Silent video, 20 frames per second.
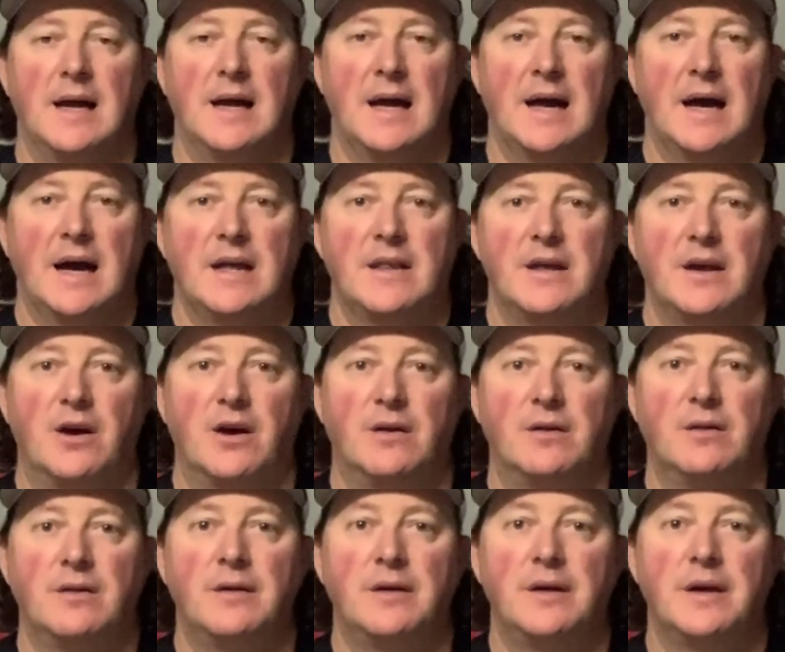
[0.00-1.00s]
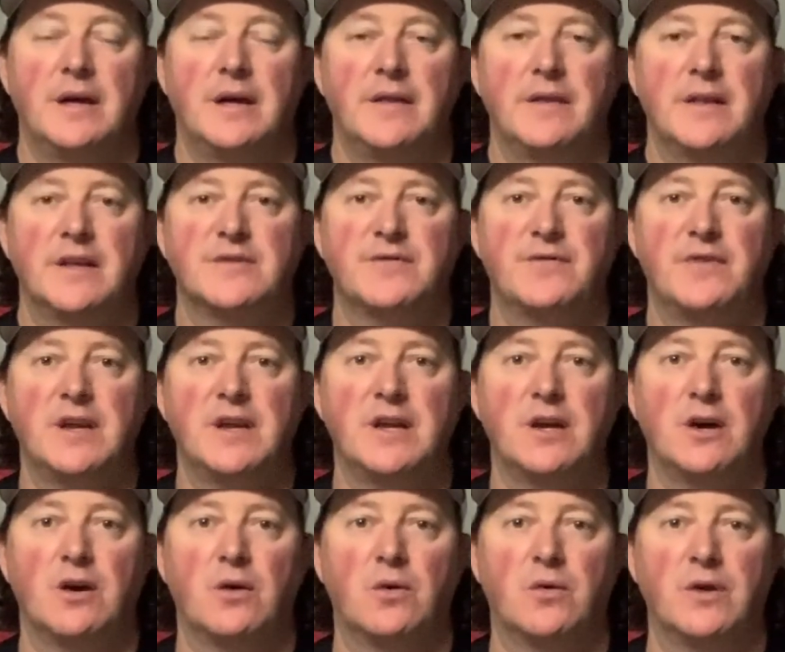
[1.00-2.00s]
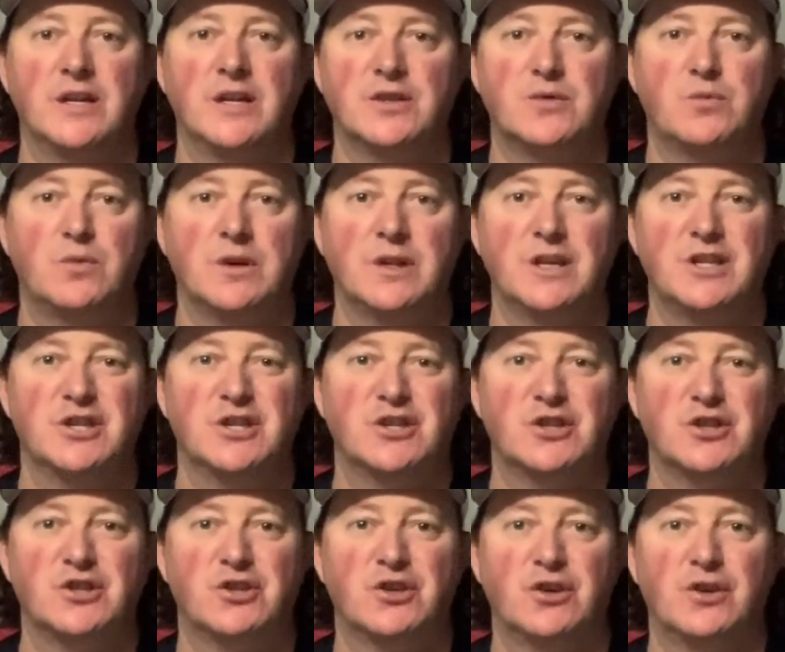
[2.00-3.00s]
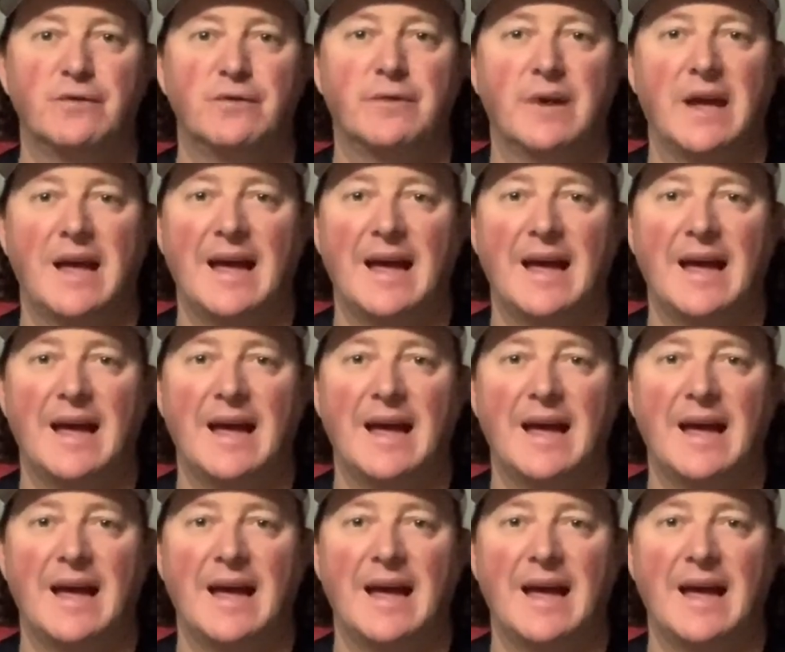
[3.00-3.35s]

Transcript: Hi there. This video is really just to serve